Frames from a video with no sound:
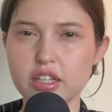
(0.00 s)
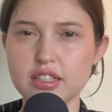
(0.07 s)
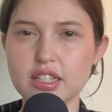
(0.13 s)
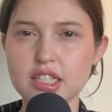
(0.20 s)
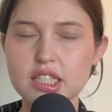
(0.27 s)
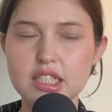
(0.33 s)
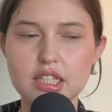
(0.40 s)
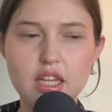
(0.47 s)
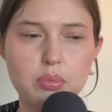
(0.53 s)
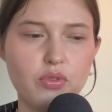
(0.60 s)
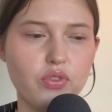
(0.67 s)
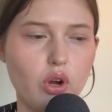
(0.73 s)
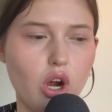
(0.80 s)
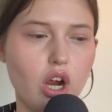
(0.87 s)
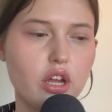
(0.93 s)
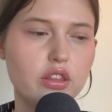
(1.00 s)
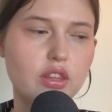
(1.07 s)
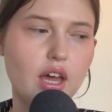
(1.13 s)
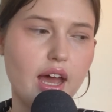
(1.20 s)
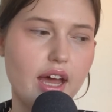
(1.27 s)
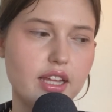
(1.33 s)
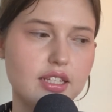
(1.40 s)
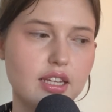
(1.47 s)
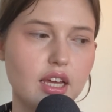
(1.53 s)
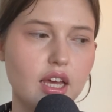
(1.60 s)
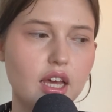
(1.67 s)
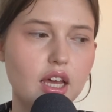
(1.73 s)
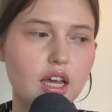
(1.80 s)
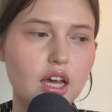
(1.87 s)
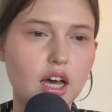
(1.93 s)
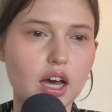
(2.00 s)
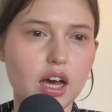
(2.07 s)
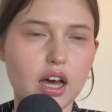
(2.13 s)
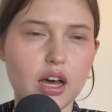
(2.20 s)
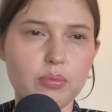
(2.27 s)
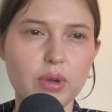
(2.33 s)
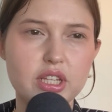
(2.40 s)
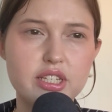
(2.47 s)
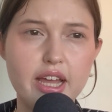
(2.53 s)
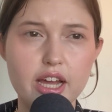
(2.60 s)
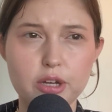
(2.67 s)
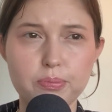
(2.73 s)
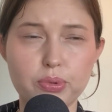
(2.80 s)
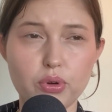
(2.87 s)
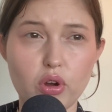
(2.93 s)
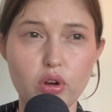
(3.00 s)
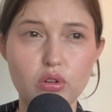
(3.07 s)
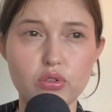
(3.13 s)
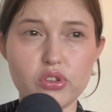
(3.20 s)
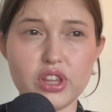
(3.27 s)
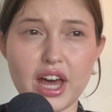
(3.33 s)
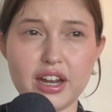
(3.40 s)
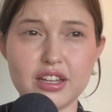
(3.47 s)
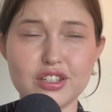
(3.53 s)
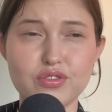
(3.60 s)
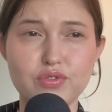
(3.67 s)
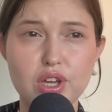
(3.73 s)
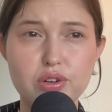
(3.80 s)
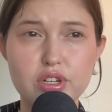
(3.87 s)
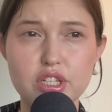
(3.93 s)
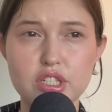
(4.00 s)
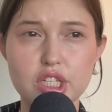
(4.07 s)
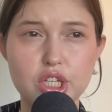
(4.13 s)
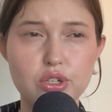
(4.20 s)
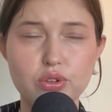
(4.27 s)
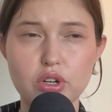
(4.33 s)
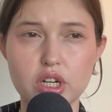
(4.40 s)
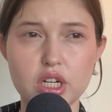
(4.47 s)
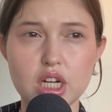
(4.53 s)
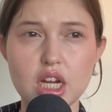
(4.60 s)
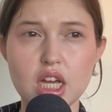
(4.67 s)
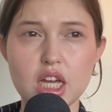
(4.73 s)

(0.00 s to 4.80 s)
This is the type of art that a tech bro that is very insecure